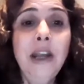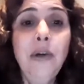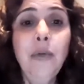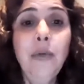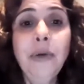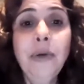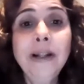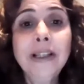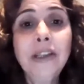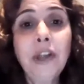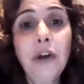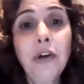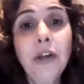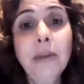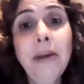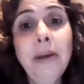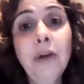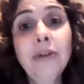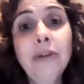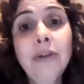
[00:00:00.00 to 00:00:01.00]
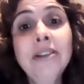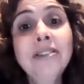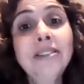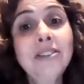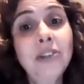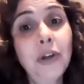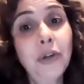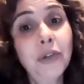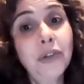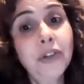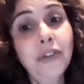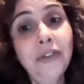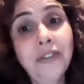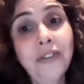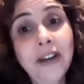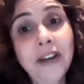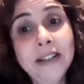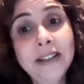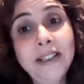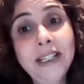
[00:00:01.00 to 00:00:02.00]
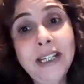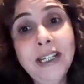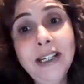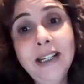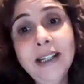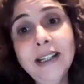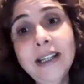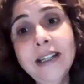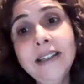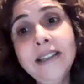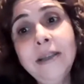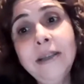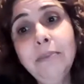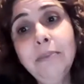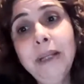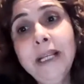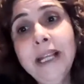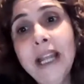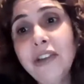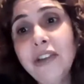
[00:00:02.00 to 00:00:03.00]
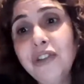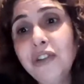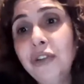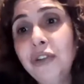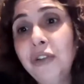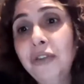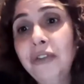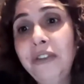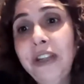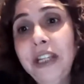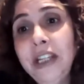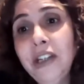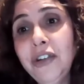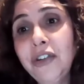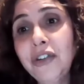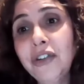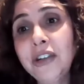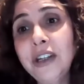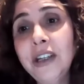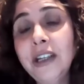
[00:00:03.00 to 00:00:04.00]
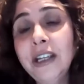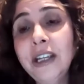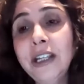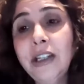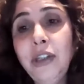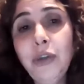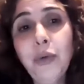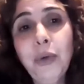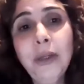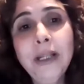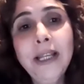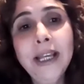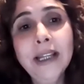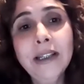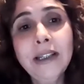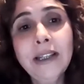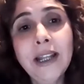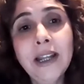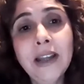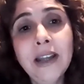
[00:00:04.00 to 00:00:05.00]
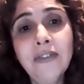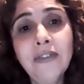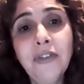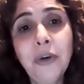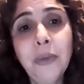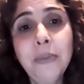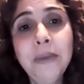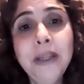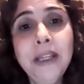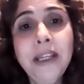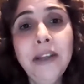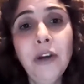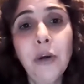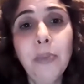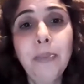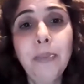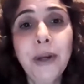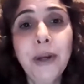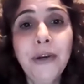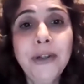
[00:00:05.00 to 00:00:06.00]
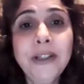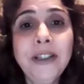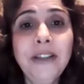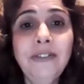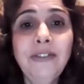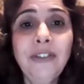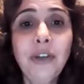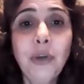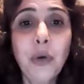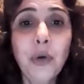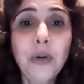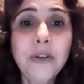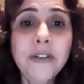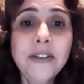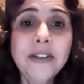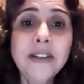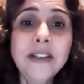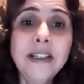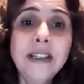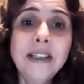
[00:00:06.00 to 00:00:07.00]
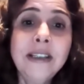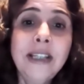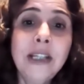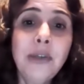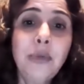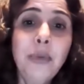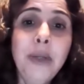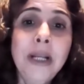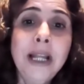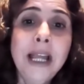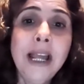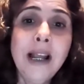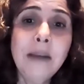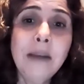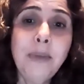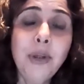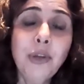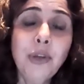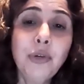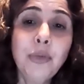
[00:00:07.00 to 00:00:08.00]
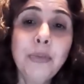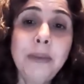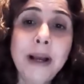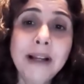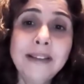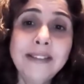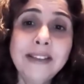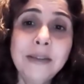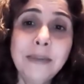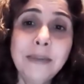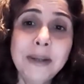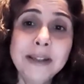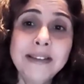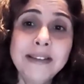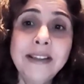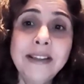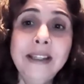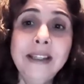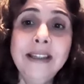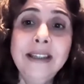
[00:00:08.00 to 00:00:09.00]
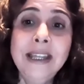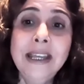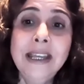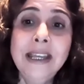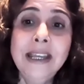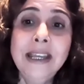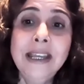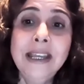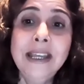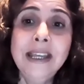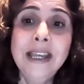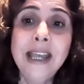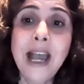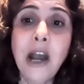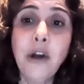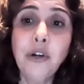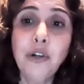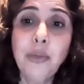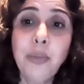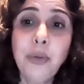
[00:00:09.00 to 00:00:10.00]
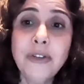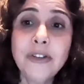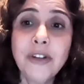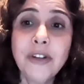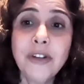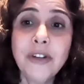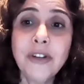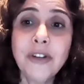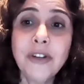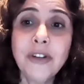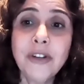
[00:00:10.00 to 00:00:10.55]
We'll talk about the source of funding and the implication of each. And you will get from me operative tools that will help you to maximize the outputs